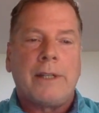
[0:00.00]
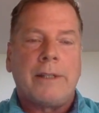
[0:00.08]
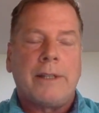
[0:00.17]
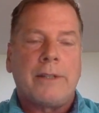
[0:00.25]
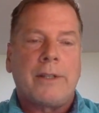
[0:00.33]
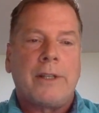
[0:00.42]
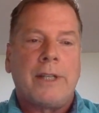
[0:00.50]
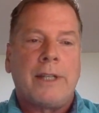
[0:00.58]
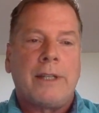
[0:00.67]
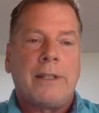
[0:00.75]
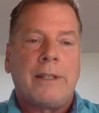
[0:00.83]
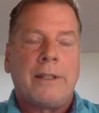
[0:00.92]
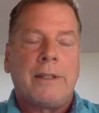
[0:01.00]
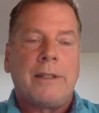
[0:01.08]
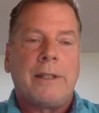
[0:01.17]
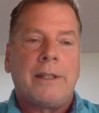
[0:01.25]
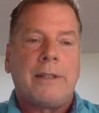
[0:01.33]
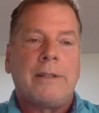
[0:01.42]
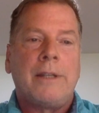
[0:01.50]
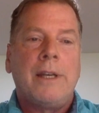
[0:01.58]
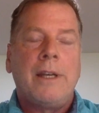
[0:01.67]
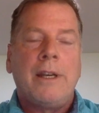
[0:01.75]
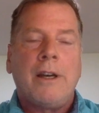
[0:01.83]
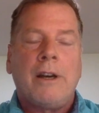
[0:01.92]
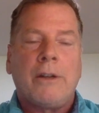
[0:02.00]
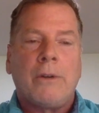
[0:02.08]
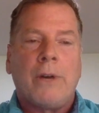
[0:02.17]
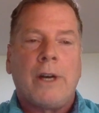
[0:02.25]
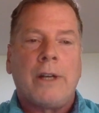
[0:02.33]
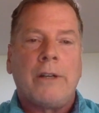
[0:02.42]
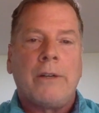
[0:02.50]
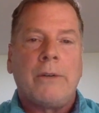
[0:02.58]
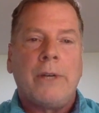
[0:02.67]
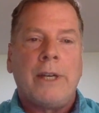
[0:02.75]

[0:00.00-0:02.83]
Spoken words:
designated in Colorado.